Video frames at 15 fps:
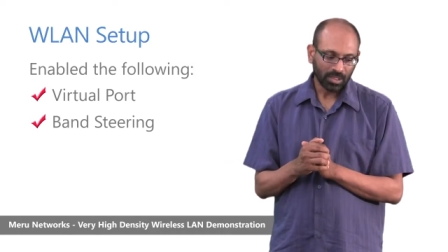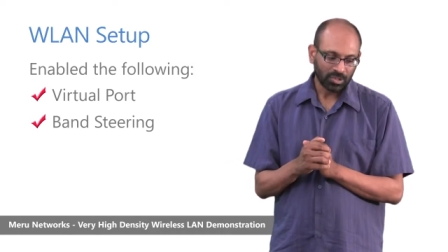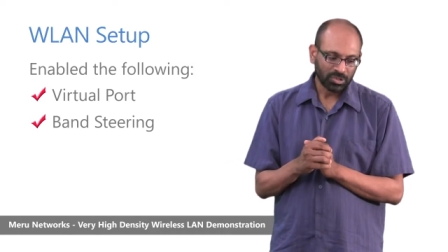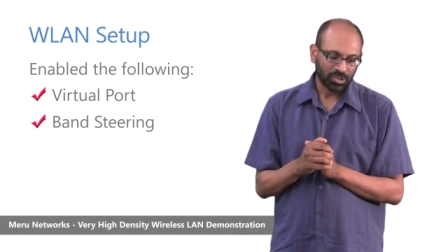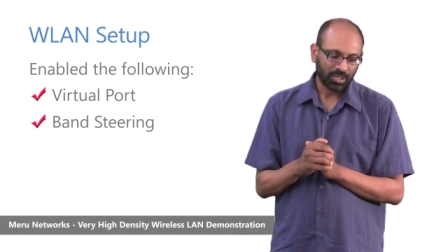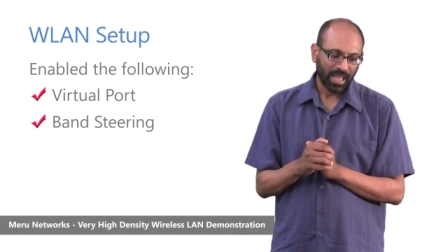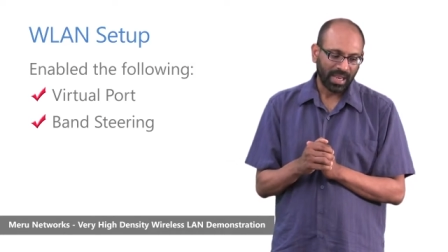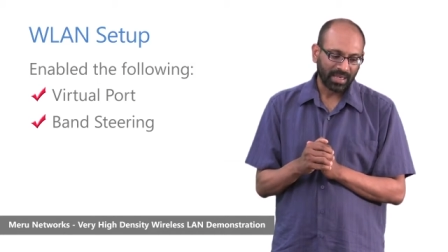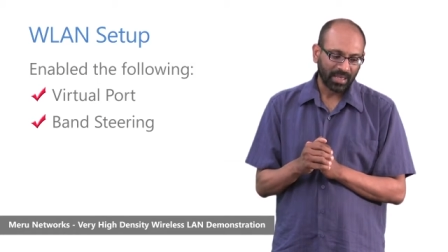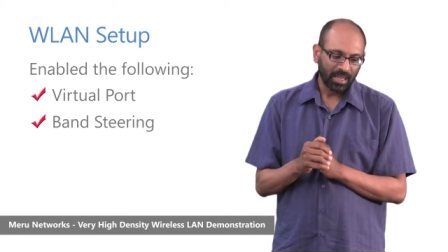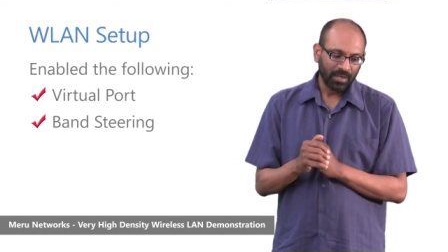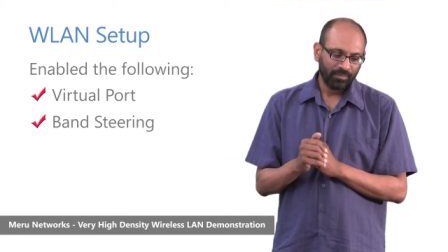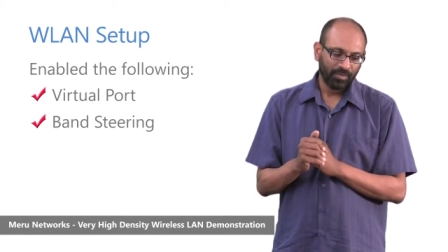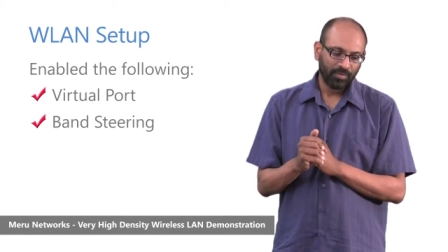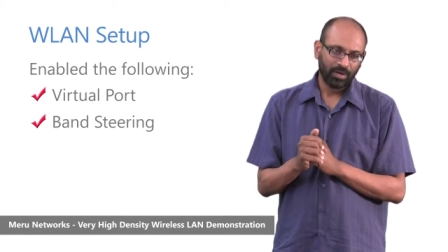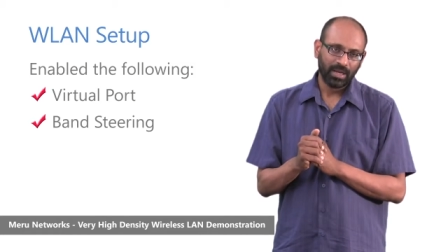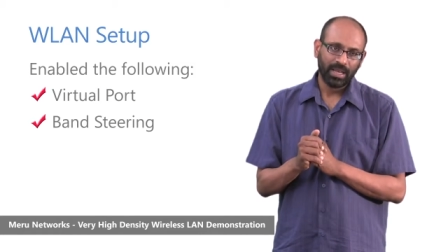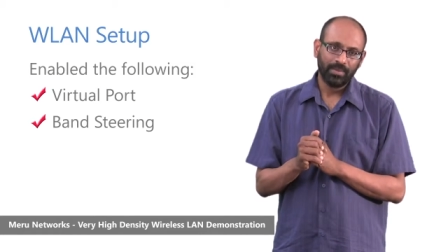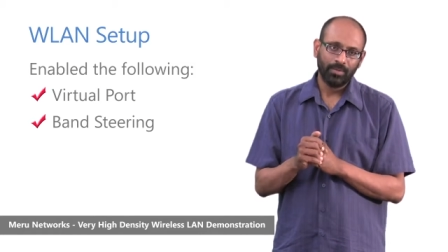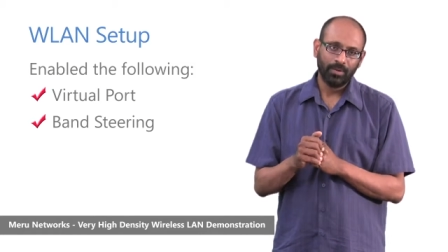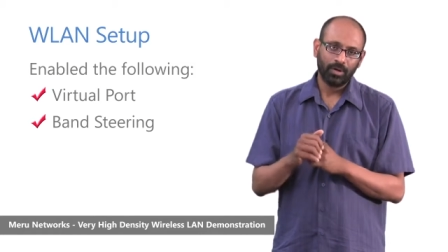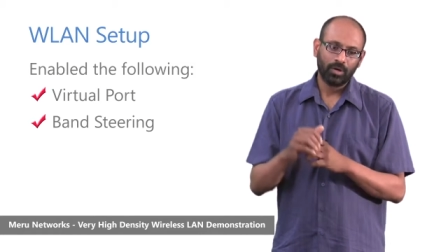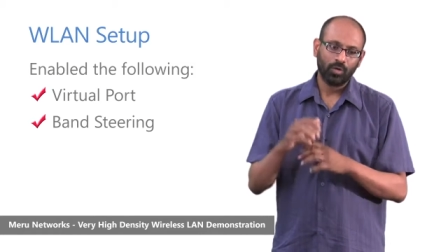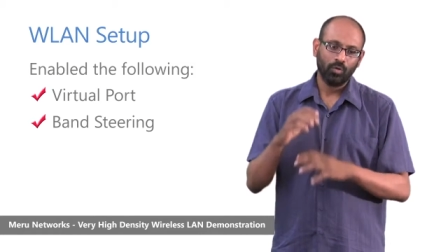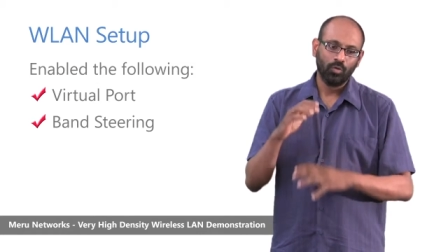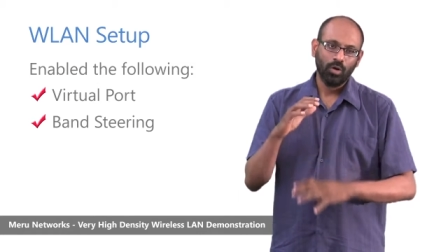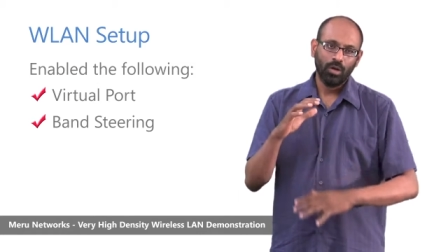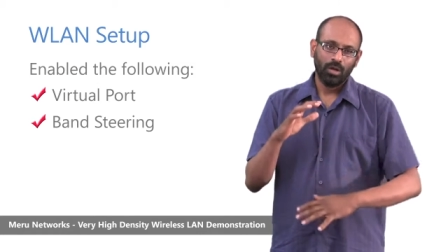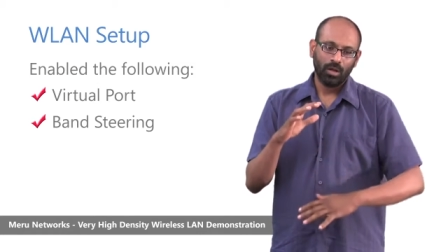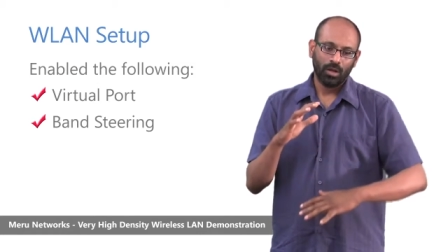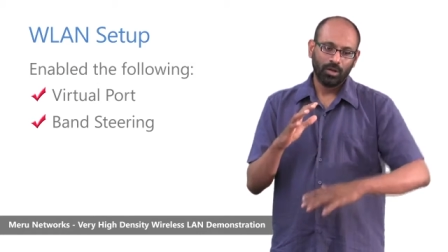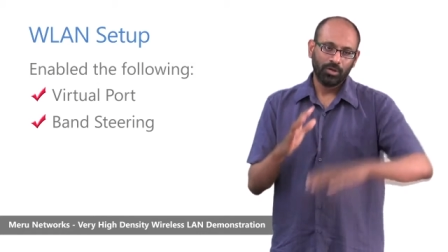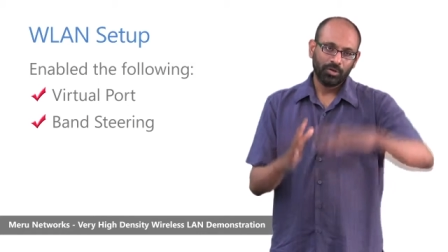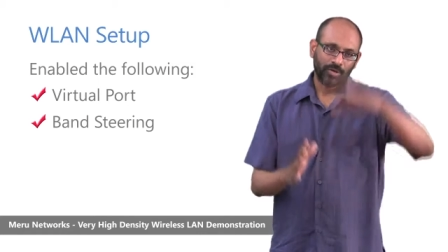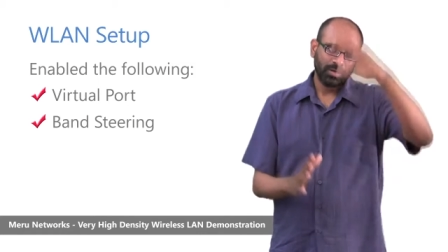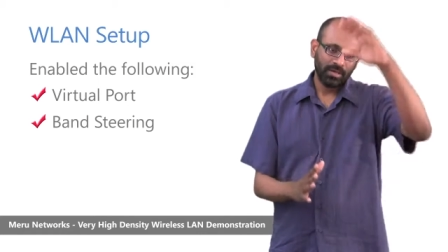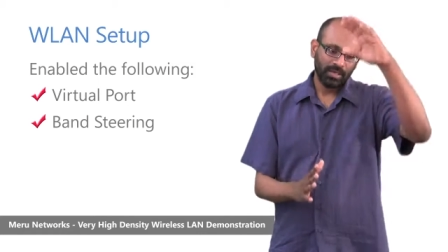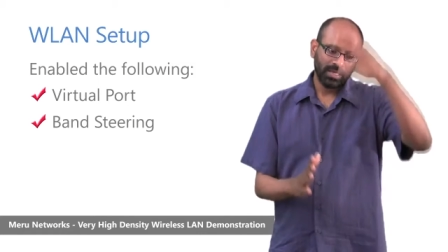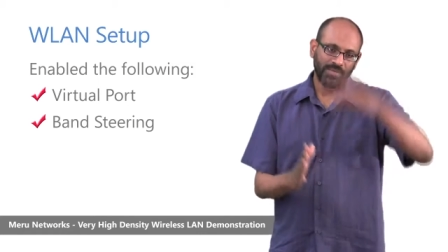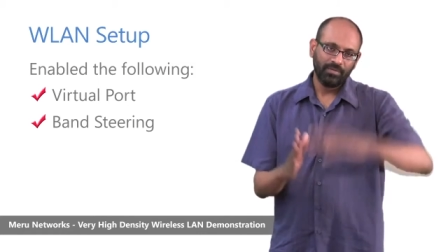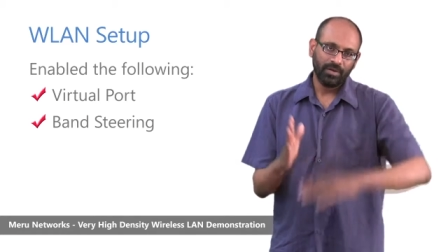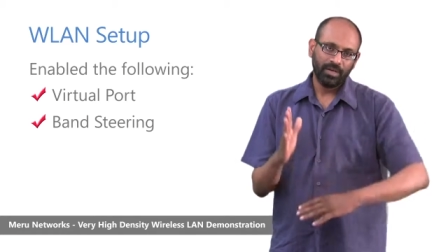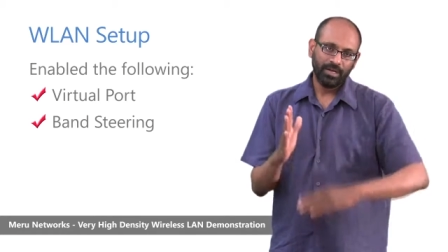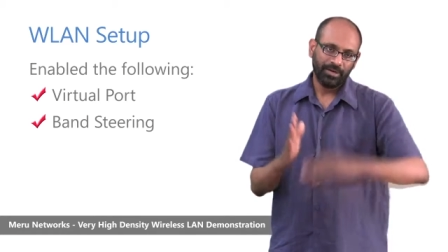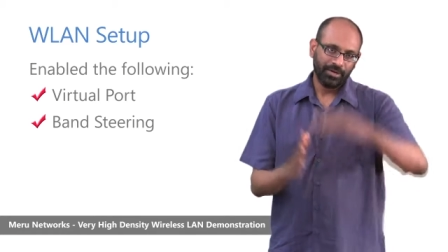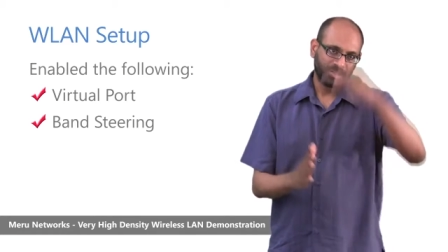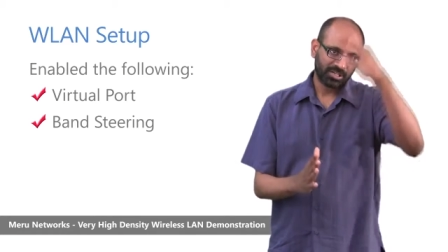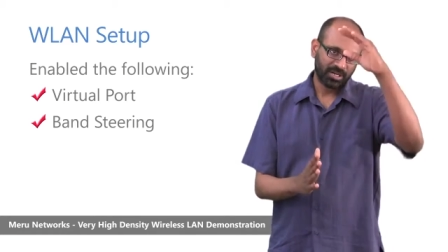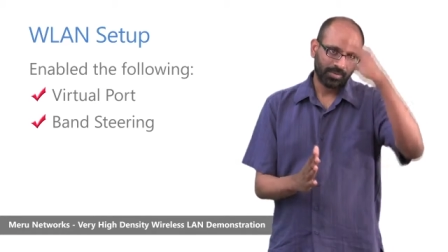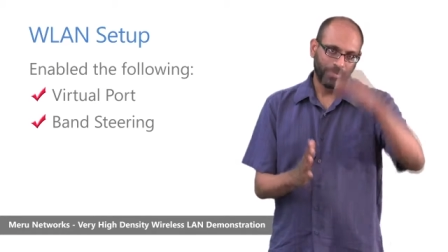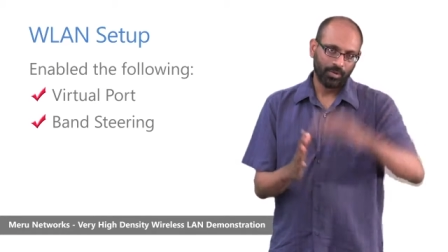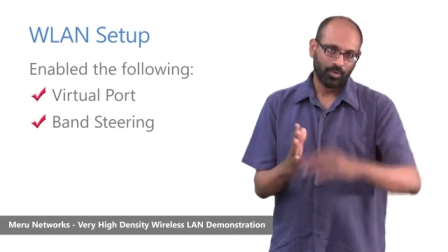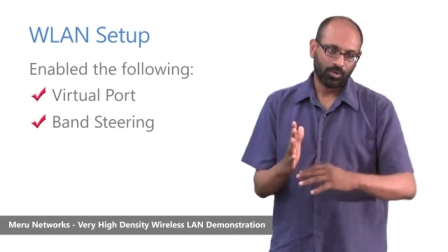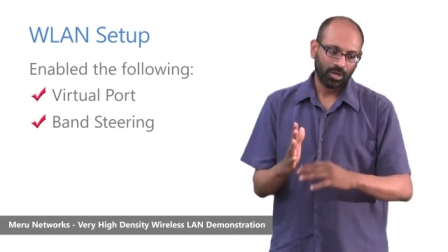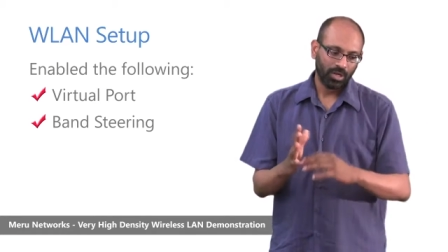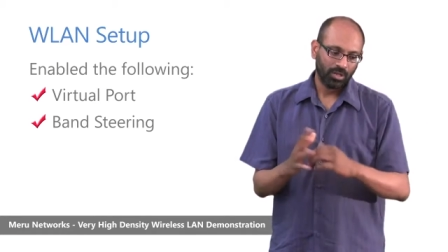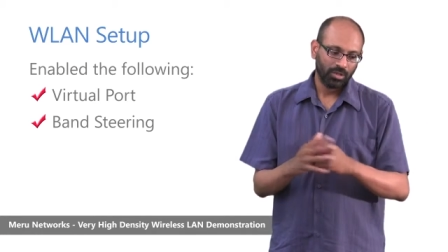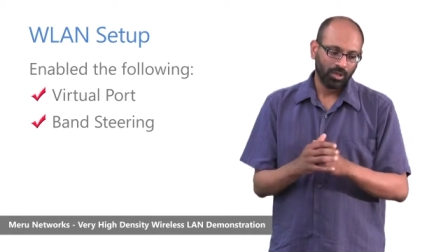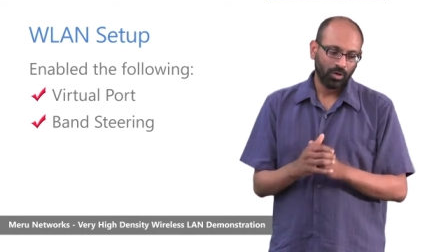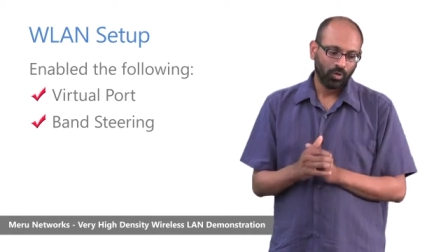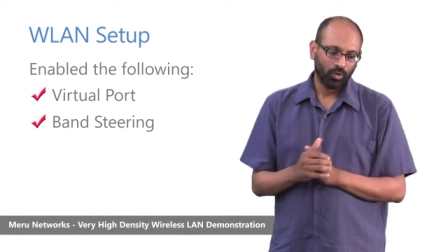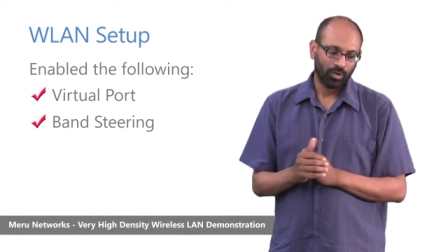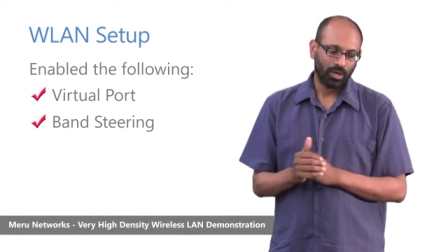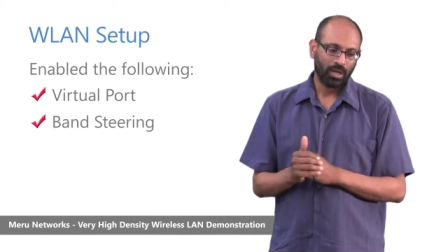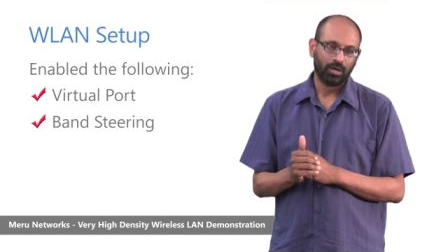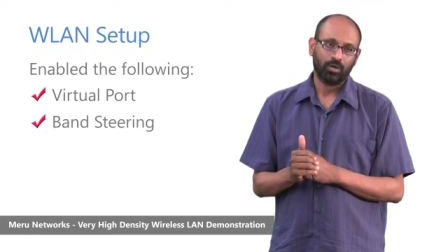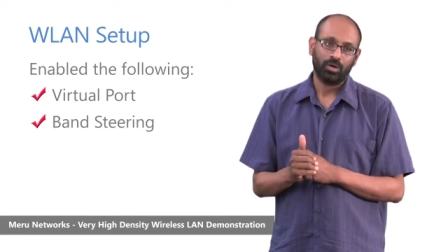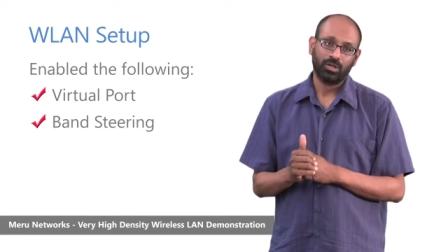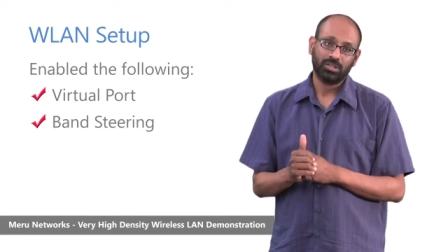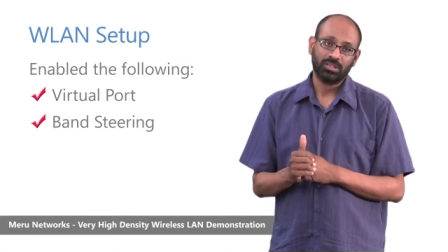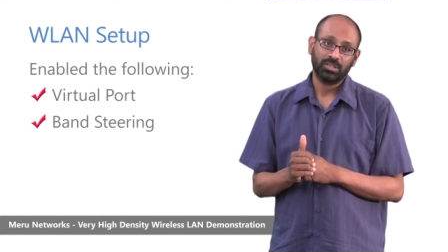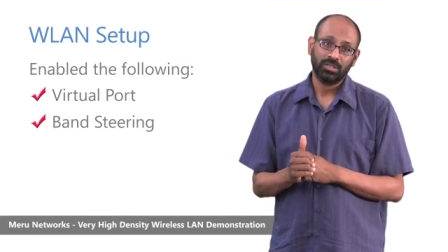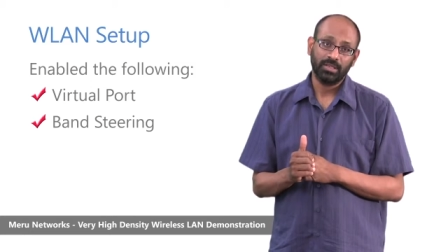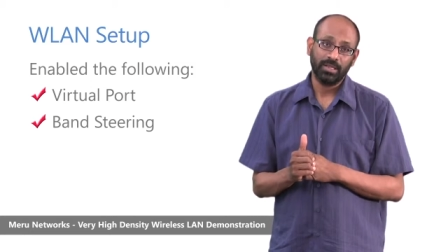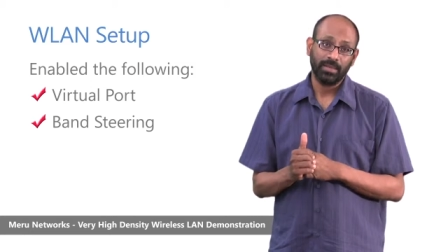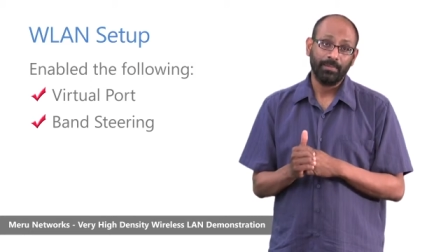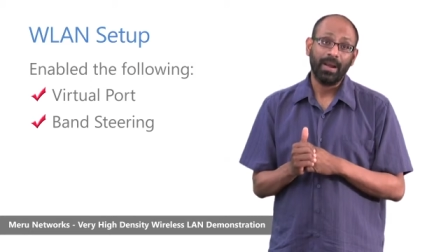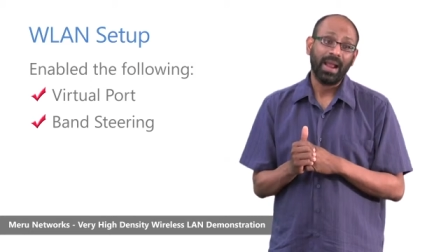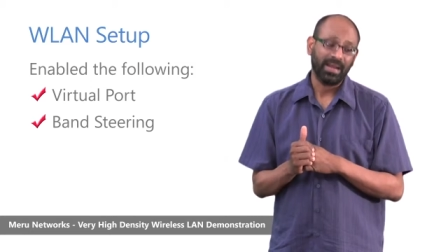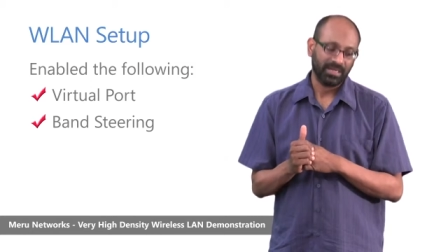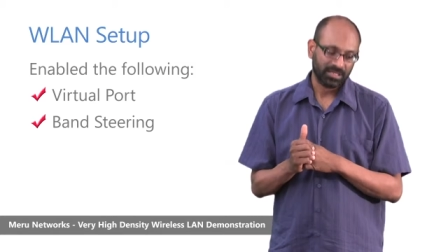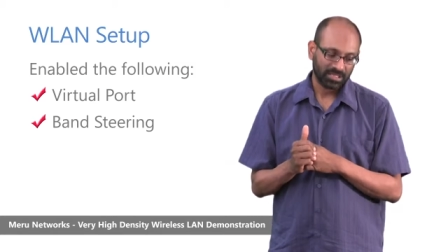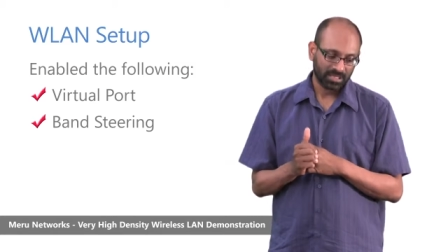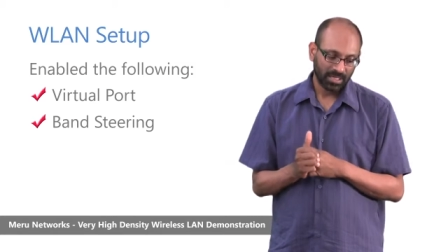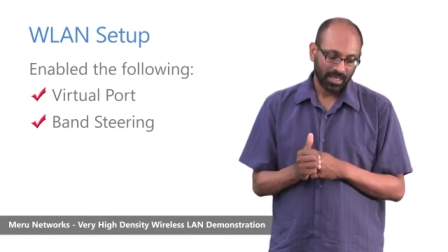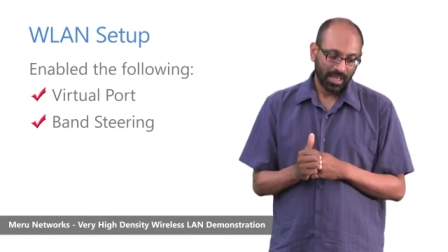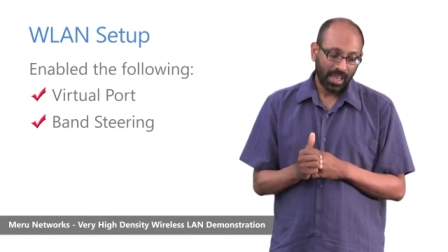so that we were able to evenly distribute the load across the bands.